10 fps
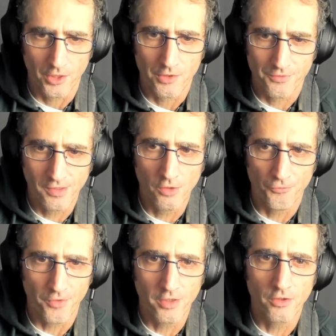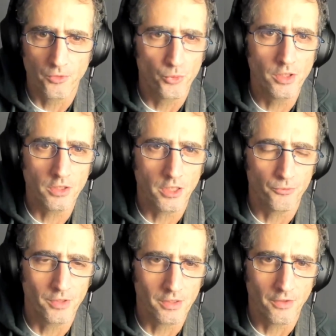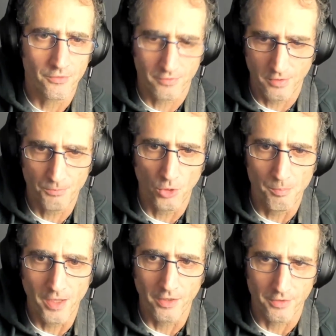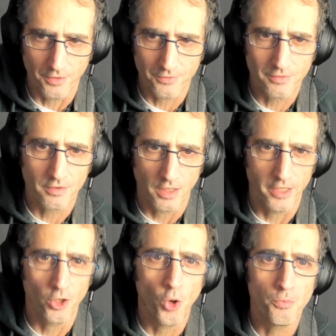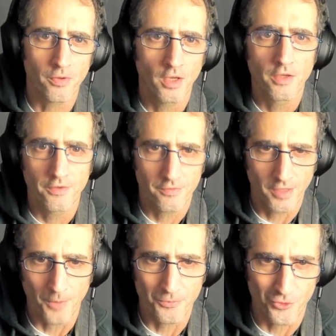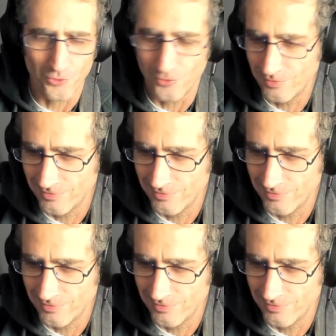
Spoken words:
single finger, really simple melodies. I hope this helps you.